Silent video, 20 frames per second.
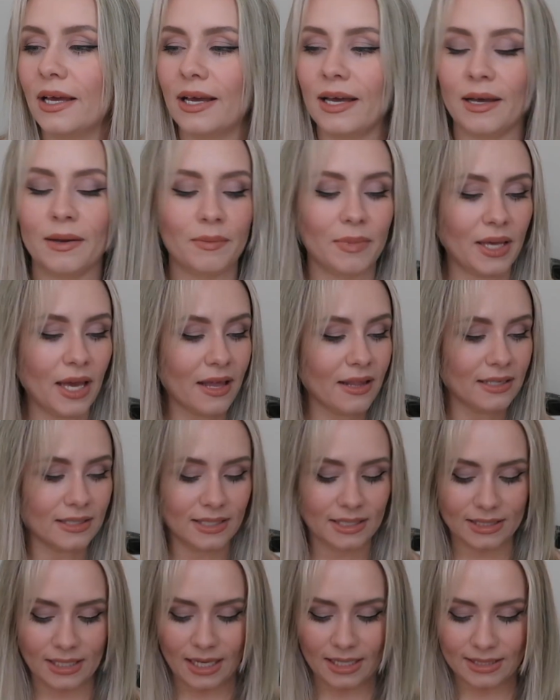But yeah,
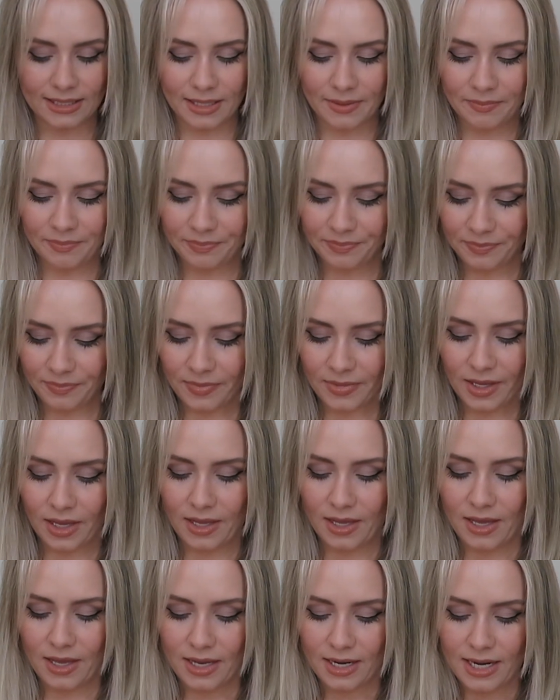that's exciting.
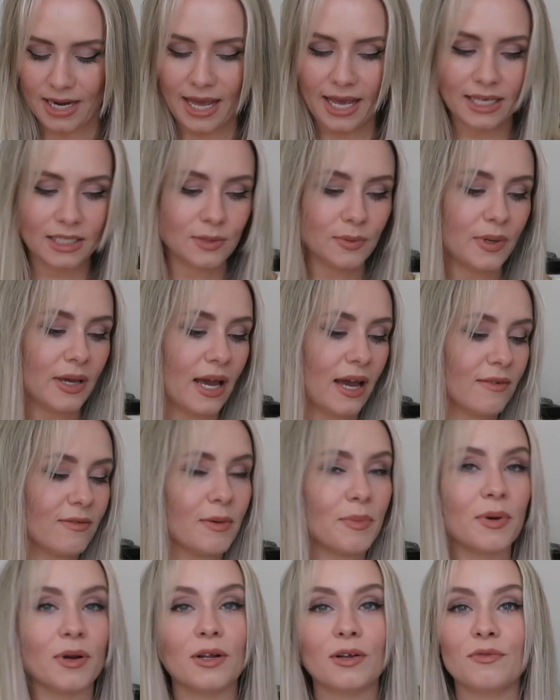Next, we have
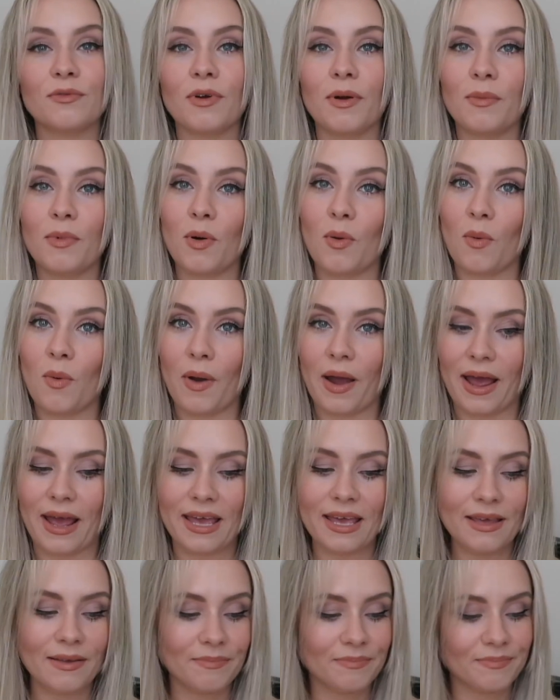a product from
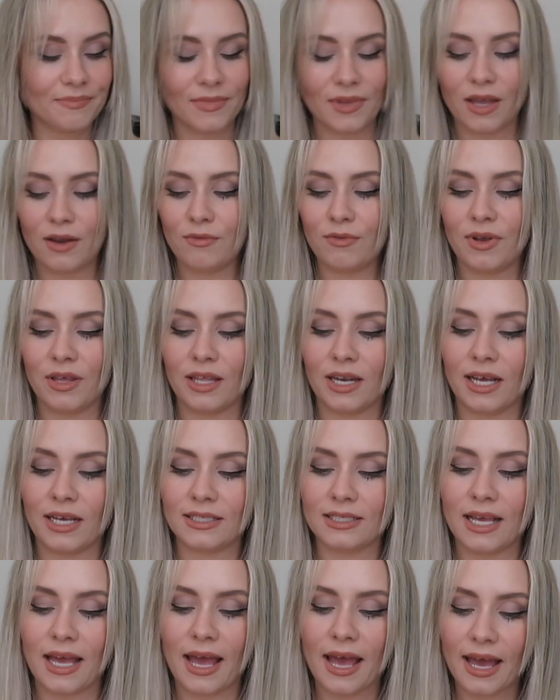Way, really
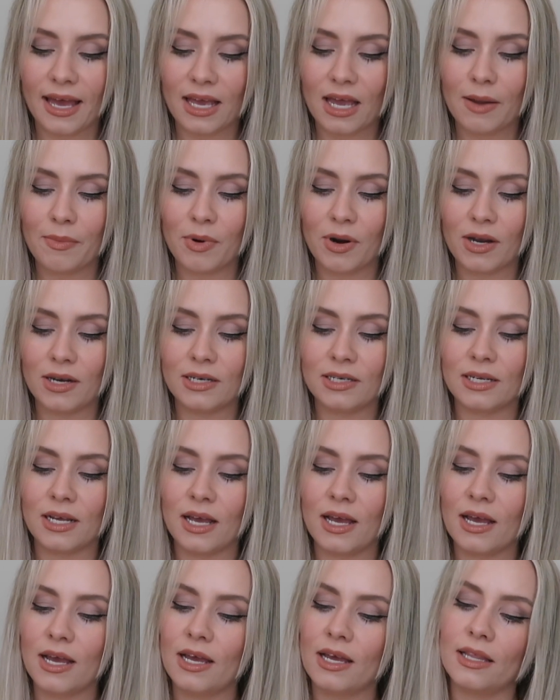nice hair care brand.
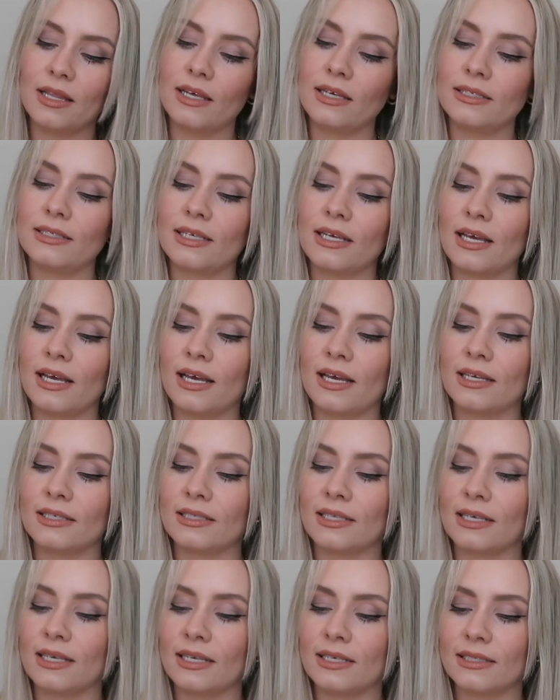This
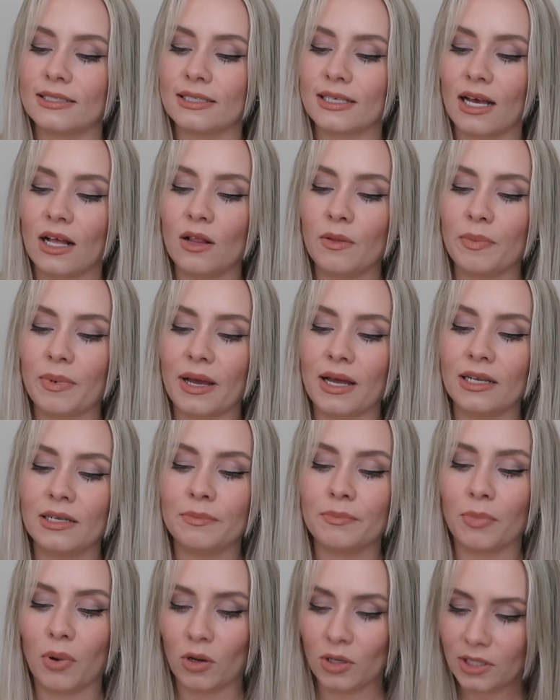is the scalp
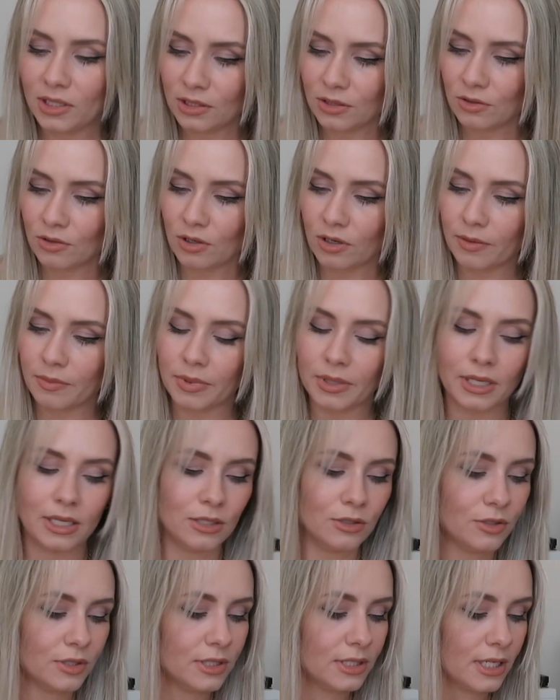and body scrub.
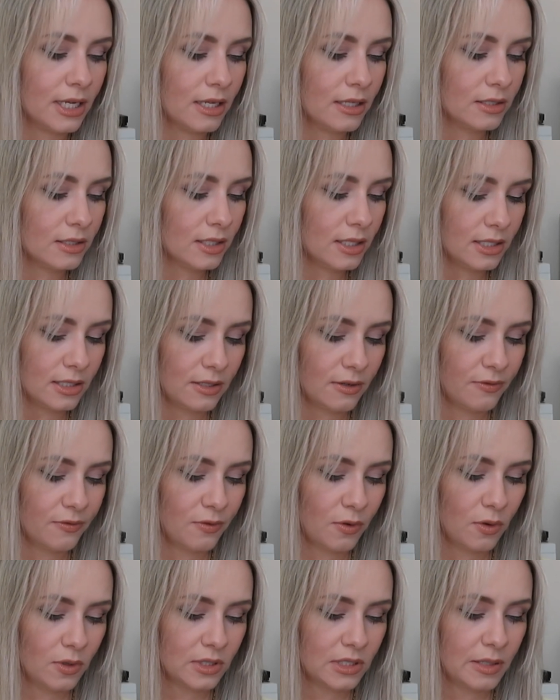Interesting. So there's
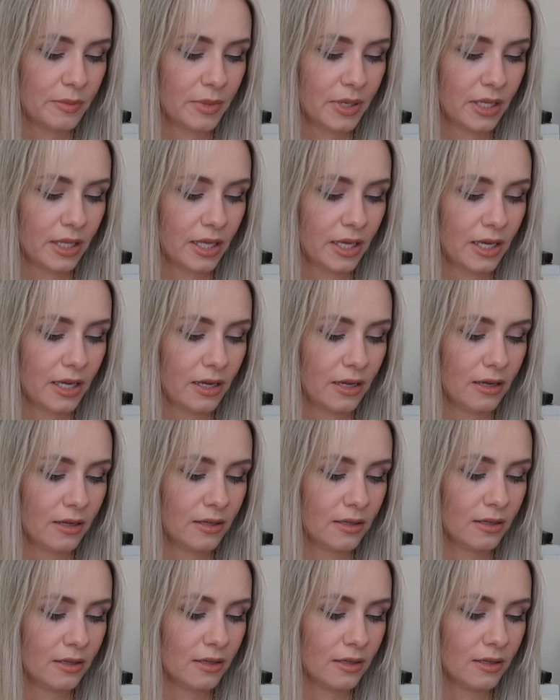40ml here.